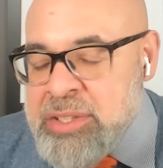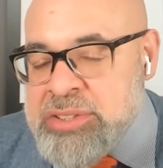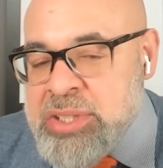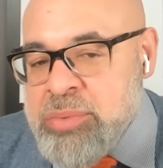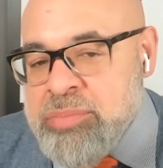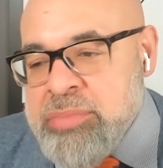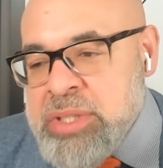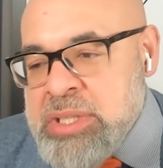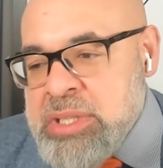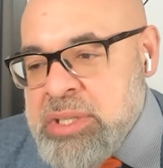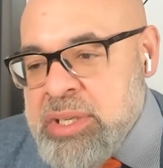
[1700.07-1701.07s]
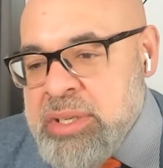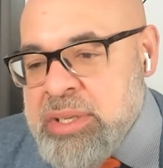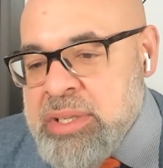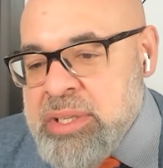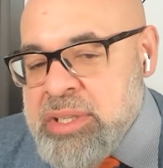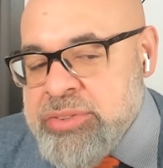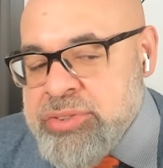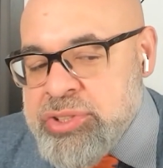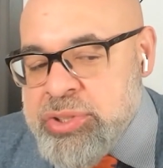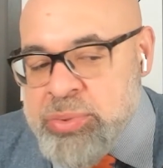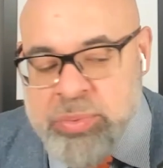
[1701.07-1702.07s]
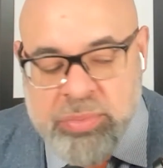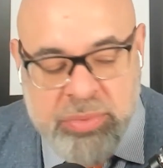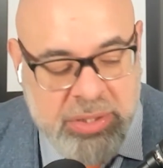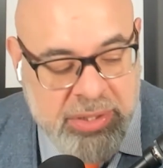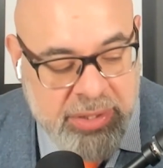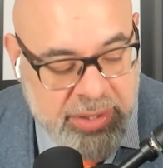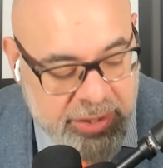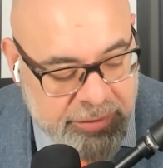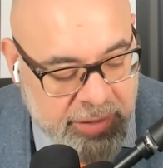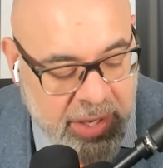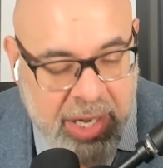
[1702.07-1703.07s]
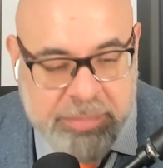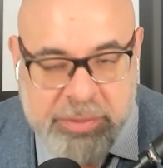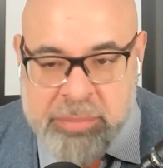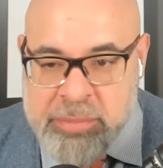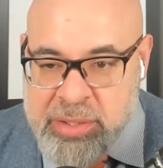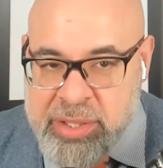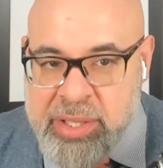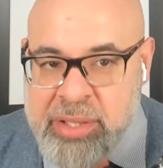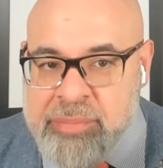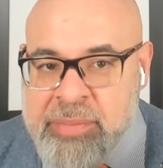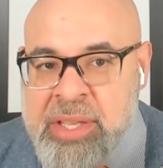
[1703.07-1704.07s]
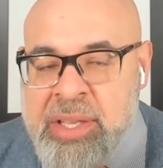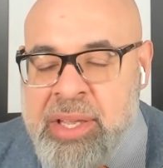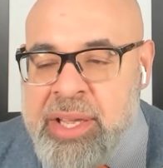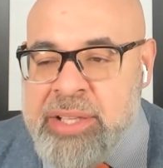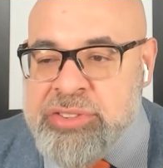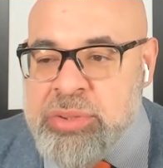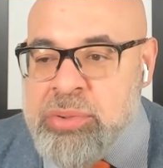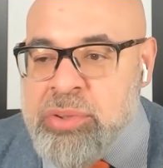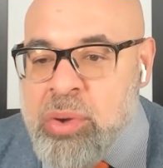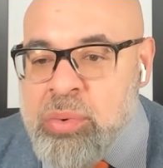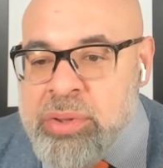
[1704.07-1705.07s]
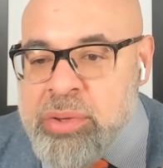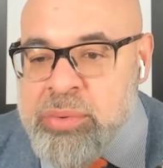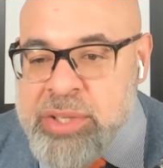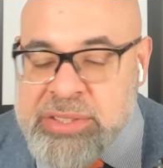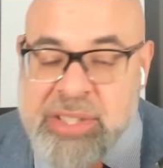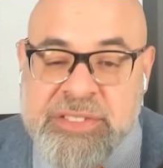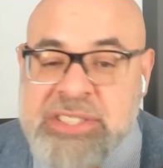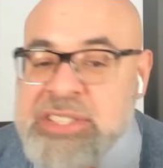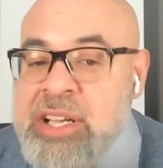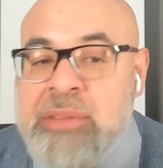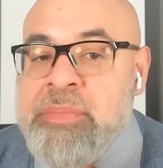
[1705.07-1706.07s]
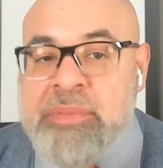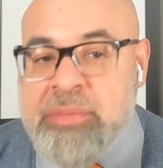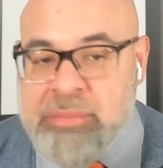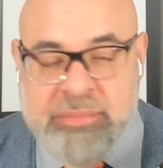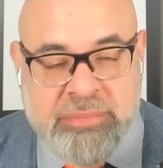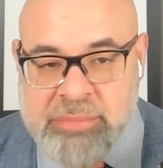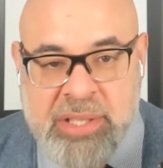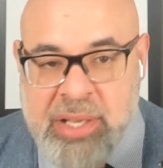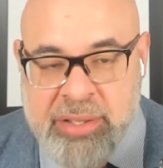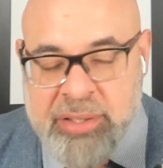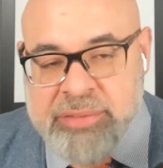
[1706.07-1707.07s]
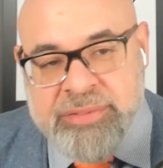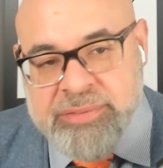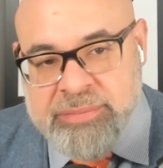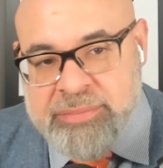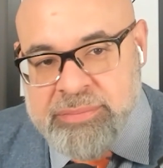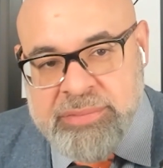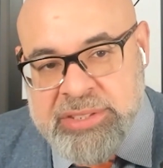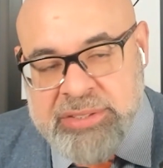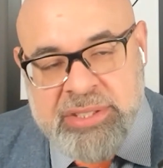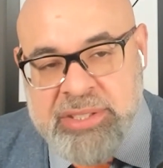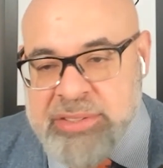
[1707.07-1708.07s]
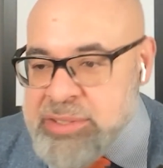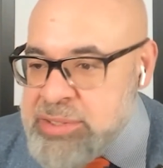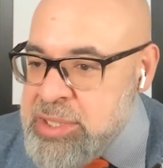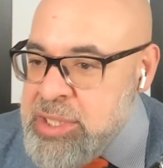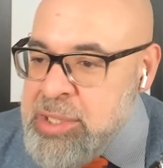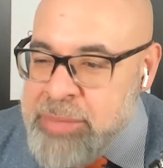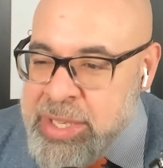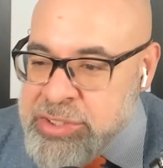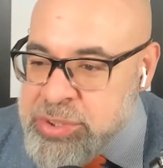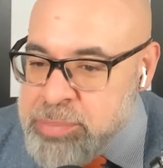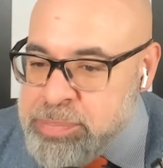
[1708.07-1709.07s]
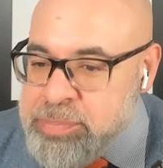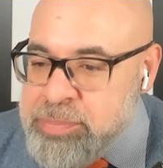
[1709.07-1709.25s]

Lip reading: So to live optimally and to lower the risk of some kind of diseases, and to